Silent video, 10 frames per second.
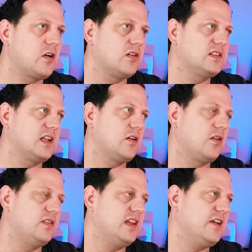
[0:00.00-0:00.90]
content
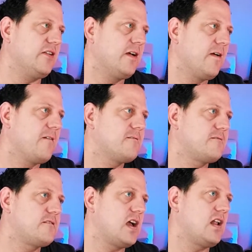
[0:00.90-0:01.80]
on there
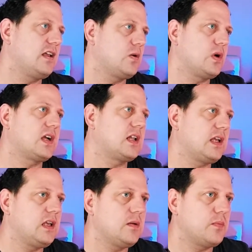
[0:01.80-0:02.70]
fairly
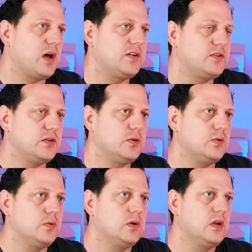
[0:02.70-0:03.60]
quickly, but
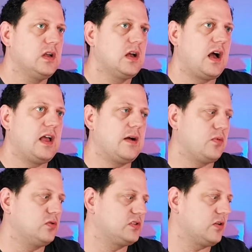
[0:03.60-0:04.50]
I am
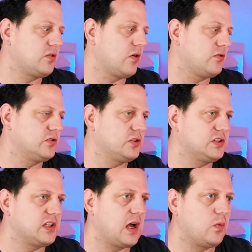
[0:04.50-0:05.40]
also
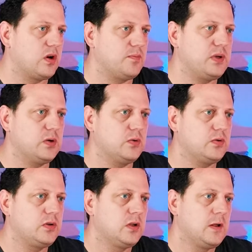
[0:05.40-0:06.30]
conscious that I want to build